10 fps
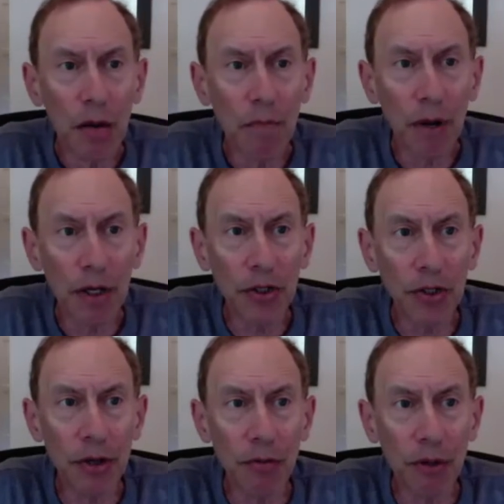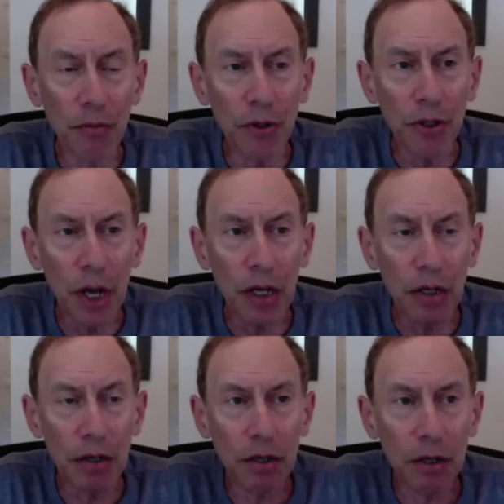But his theory was that
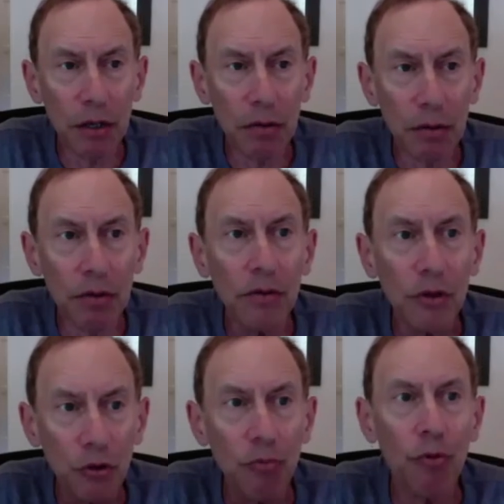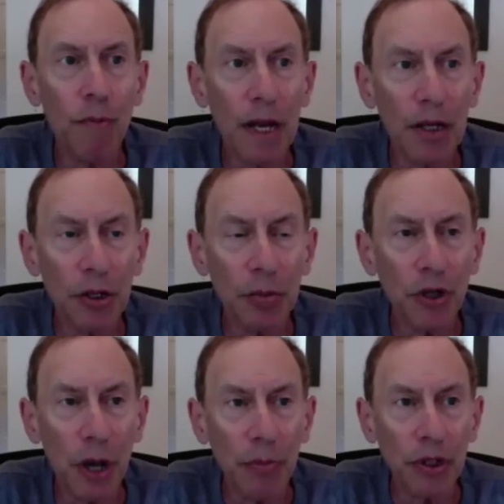the tumor made some
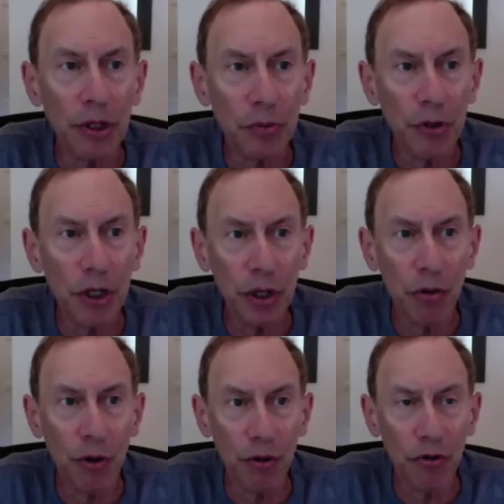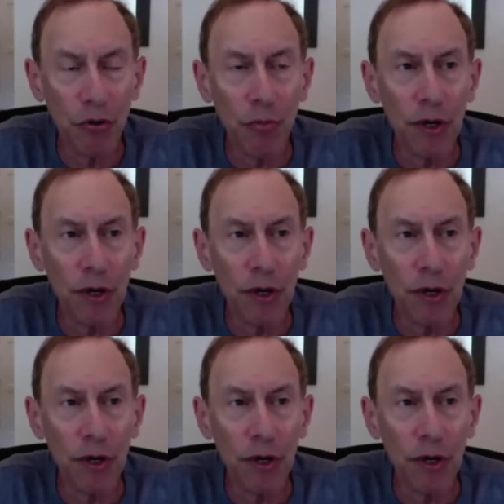substance, which he called tumor